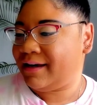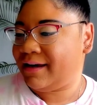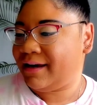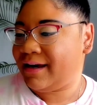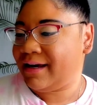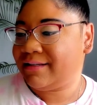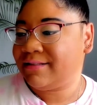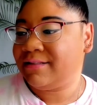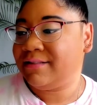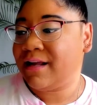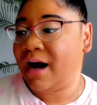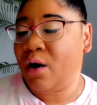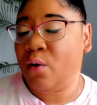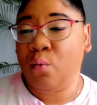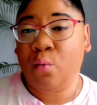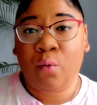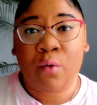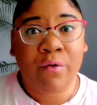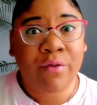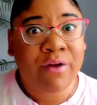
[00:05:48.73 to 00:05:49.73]
It's not
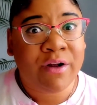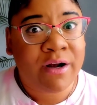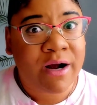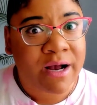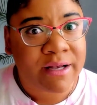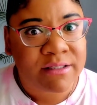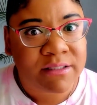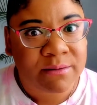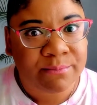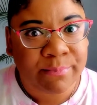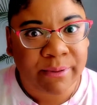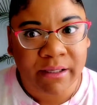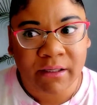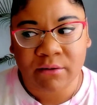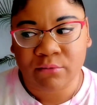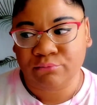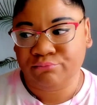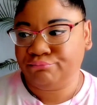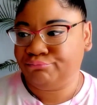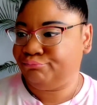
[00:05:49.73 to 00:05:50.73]
worth gossiping.
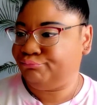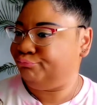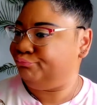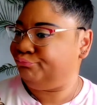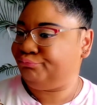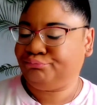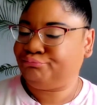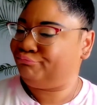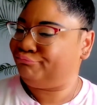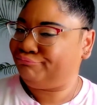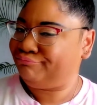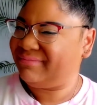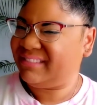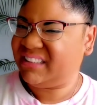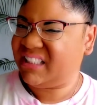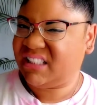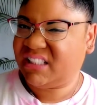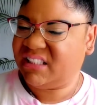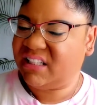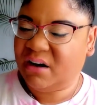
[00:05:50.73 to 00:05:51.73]

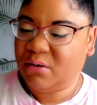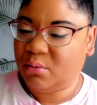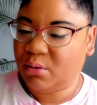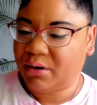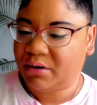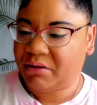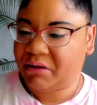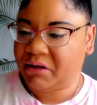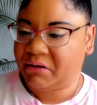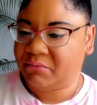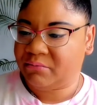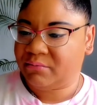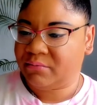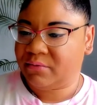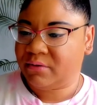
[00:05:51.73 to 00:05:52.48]
It's not worth it.